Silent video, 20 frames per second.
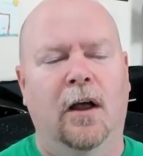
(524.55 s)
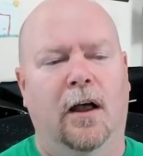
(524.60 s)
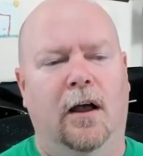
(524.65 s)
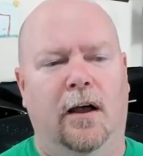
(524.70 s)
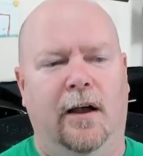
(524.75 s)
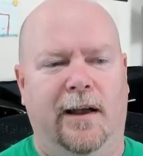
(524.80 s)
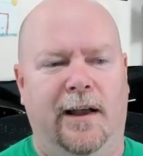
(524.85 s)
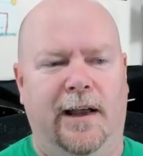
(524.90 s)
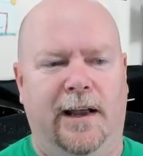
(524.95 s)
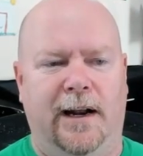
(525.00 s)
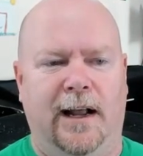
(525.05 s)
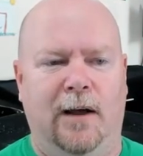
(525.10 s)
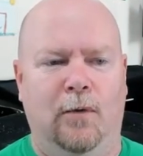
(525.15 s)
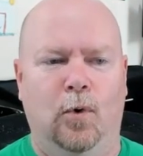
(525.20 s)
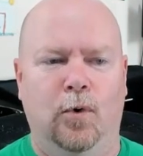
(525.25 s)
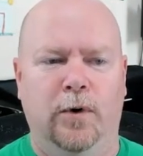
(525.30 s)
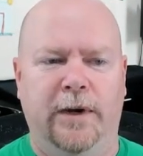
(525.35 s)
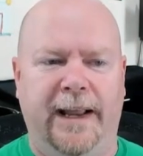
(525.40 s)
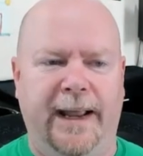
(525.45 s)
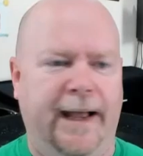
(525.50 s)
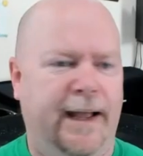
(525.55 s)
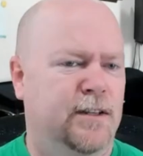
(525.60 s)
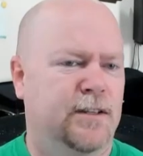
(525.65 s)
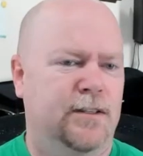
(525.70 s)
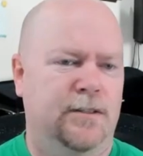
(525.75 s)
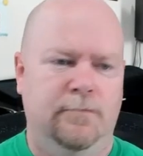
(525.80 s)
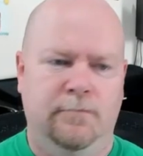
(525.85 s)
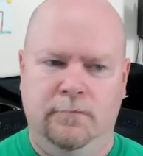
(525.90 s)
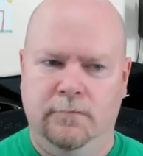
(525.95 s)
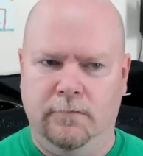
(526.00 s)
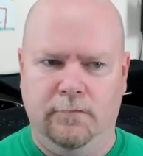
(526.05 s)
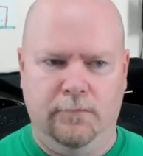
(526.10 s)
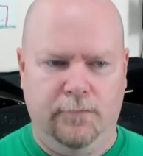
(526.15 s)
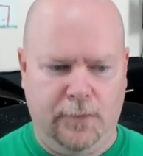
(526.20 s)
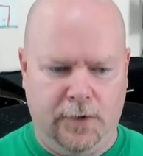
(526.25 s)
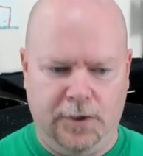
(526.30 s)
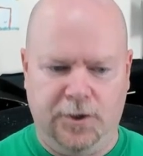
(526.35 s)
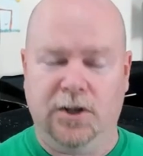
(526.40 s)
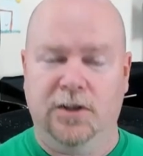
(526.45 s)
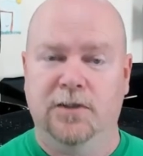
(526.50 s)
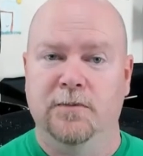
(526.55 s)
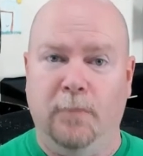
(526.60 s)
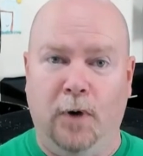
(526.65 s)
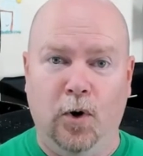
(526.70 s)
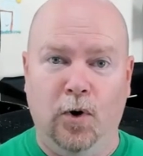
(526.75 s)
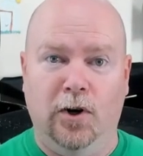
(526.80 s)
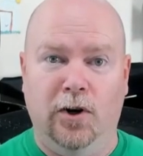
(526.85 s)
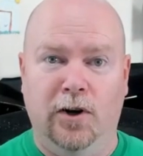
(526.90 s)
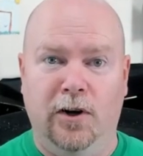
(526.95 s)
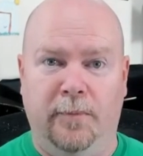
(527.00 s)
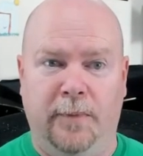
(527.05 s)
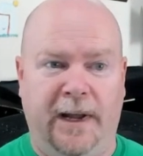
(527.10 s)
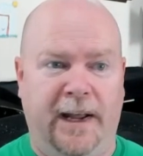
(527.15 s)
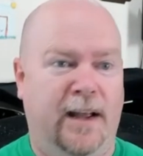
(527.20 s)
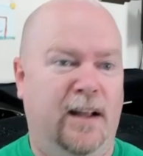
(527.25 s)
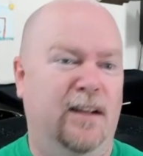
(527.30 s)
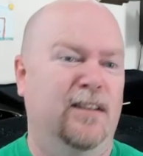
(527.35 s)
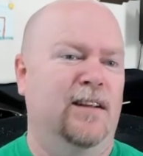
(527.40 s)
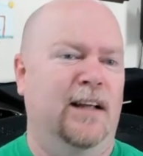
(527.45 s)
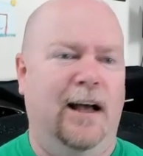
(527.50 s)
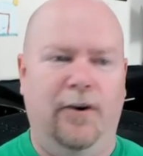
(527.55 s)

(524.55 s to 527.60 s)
and I will get the just motor command.